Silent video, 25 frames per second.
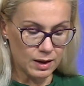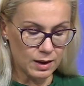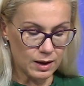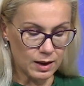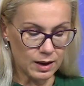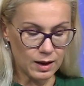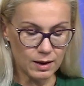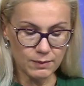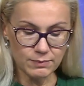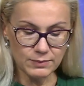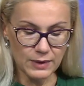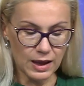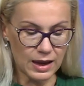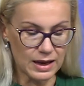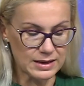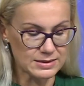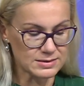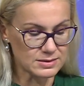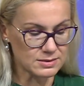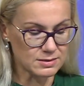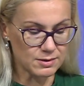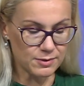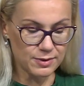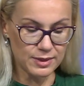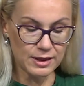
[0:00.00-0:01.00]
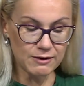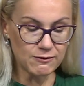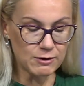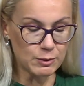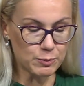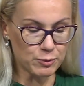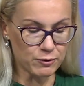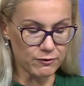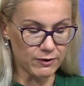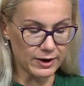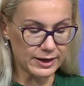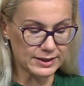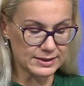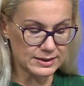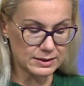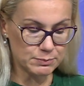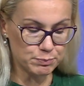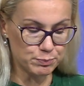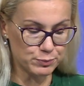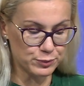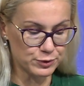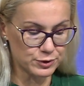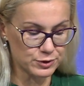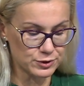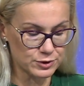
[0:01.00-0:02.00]
as they will provide
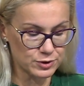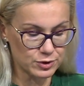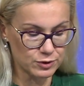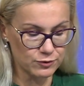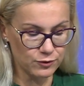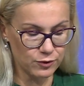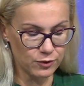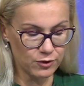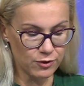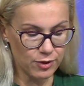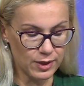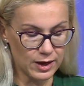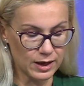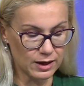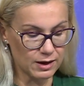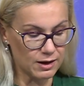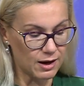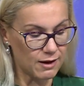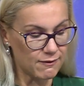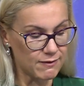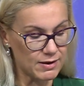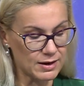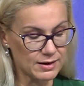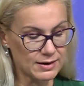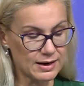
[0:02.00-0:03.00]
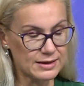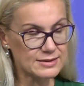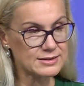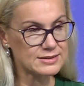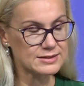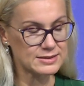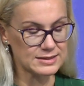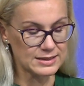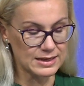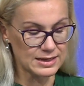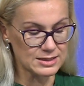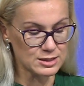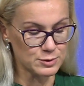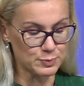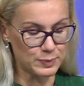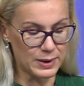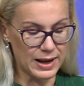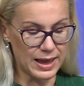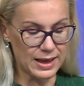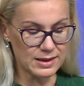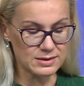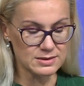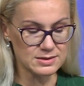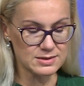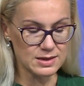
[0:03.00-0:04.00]
input for the recovery and resilience
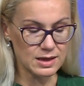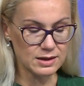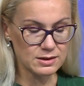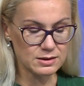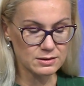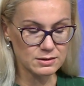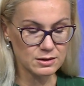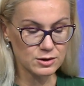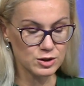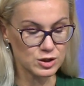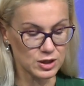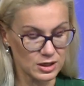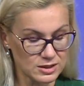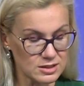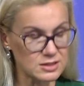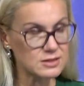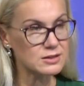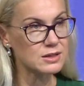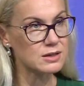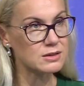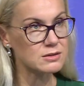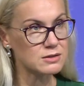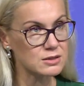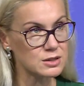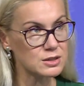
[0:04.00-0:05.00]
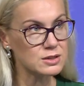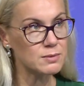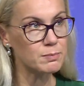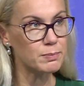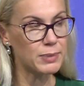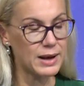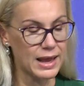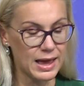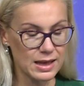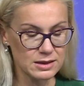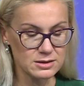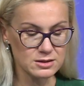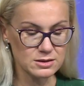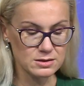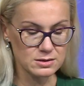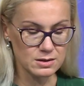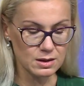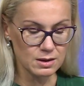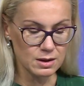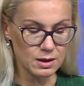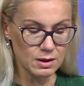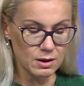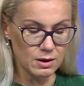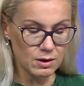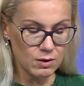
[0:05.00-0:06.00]
plans and just transition plans
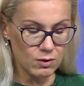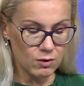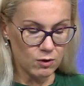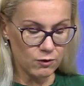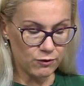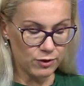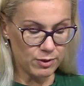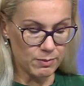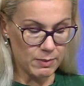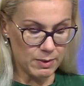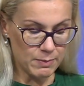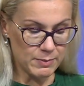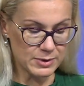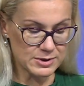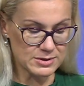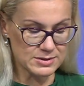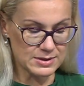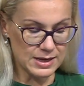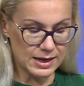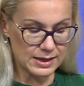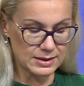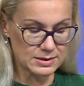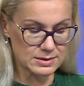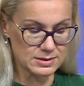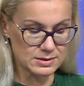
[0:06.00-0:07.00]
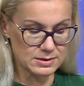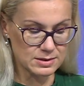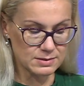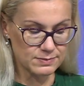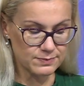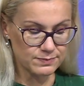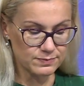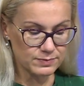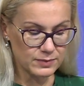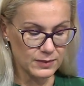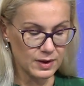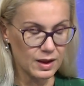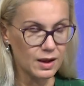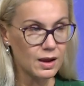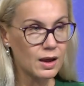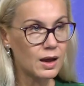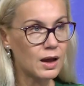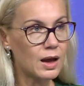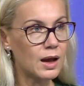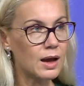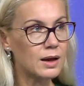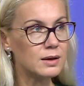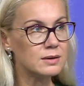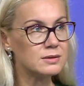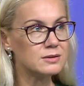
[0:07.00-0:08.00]
of the member states.
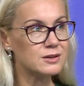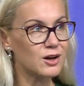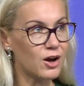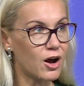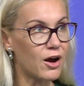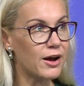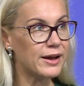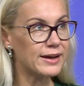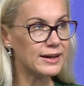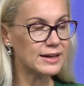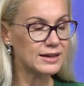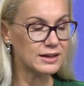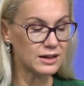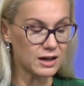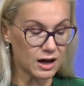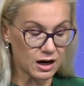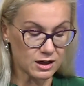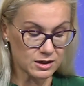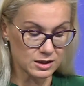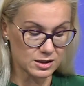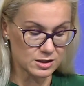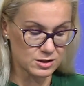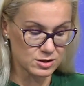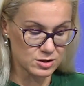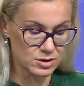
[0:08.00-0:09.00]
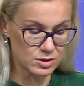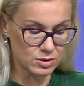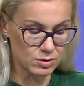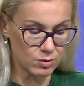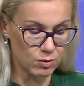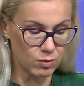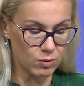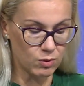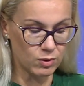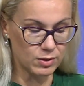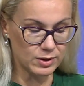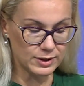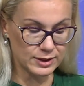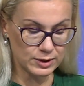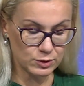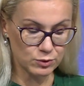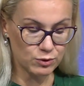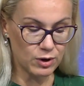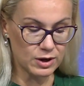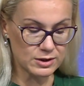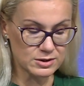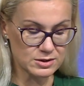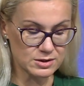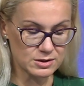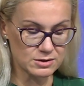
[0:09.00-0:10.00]
And I encourage all EU
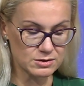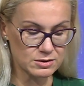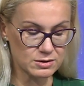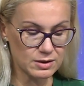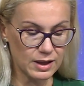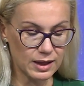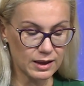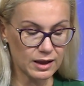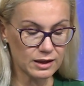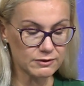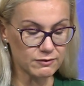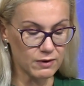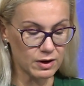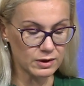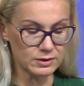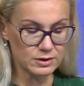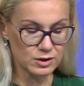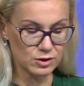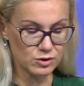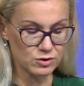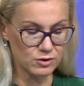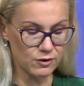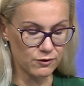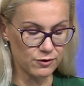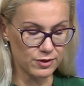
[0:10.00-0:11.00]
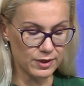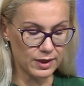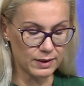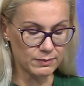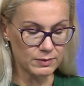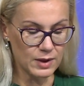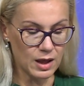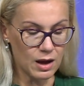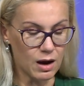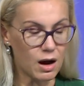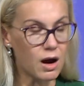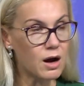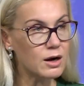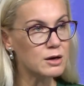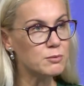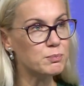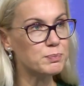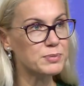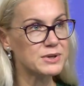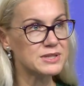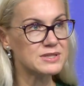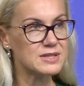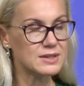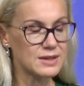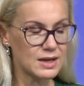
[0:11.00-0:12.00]
countries to take advantage of the
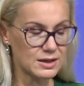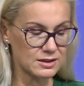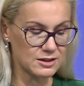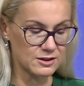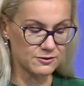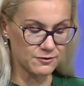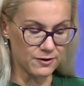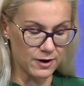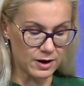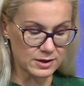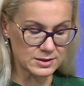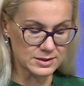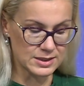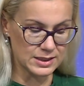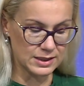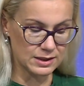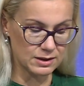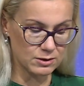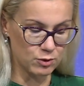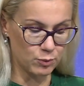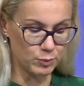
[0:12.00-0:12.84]
unprecedented funding